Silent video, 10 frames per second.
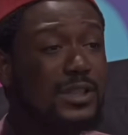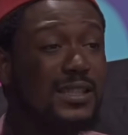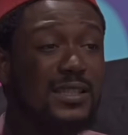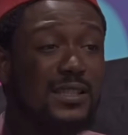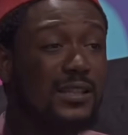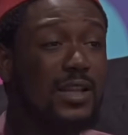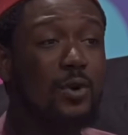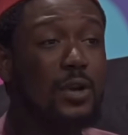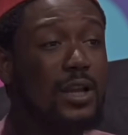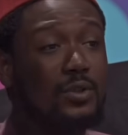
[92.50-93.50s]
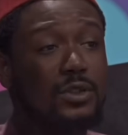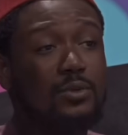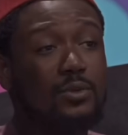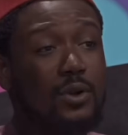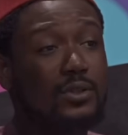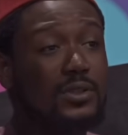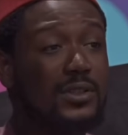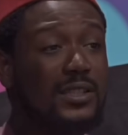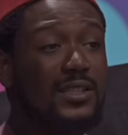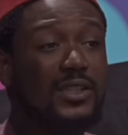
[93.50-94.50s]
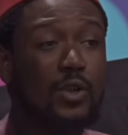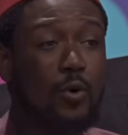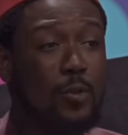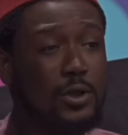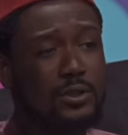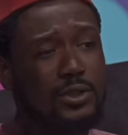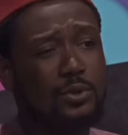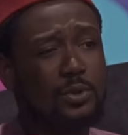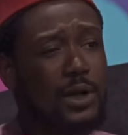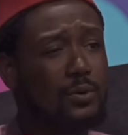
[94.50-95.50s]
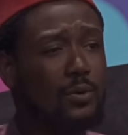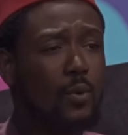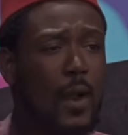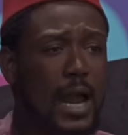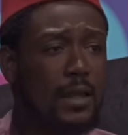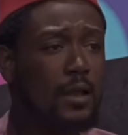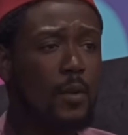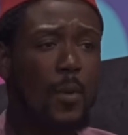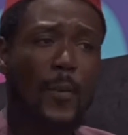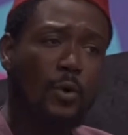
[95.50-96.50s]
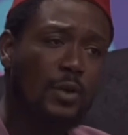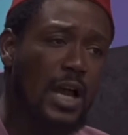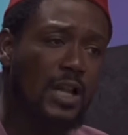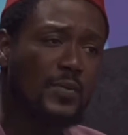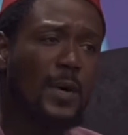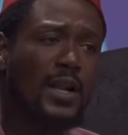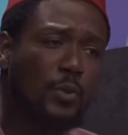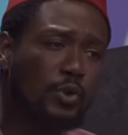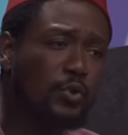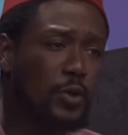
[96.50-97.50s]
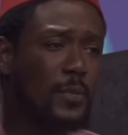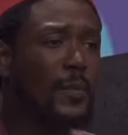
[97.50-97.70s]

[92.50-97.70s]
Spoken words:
things, 16-year-old girl don't they do runs, 16-year-old boy don't they do yahoo. Why? Mama no dey house, mama they pursue money,